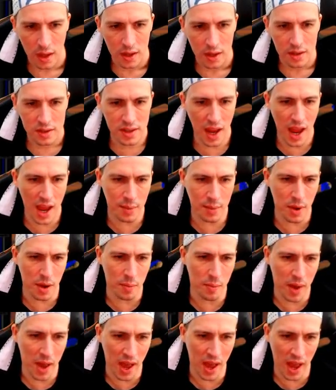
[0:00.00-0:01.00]
Damn
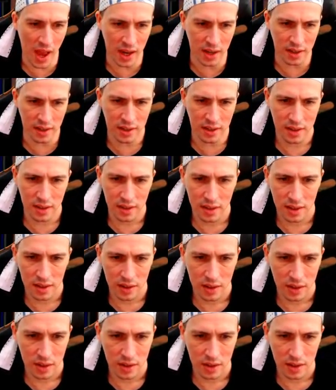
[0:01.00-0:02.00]
it, man.
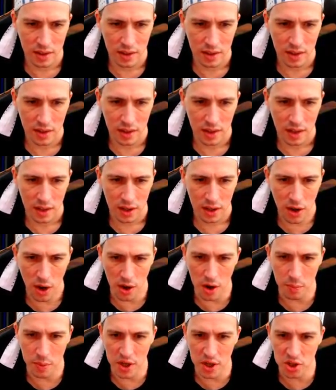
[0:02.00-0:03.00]

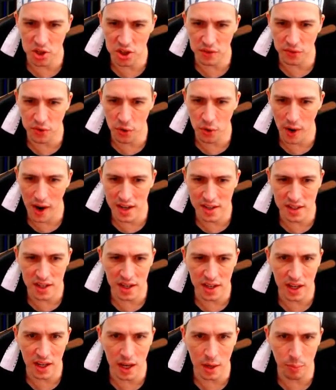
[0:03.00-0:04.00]
Got a bit shit crazy
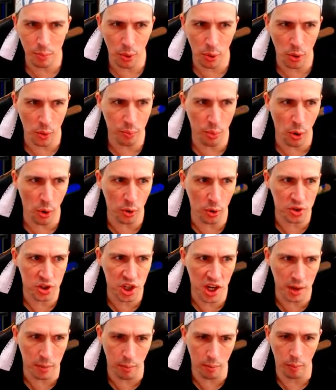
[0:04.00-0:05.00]
here, poor Jim.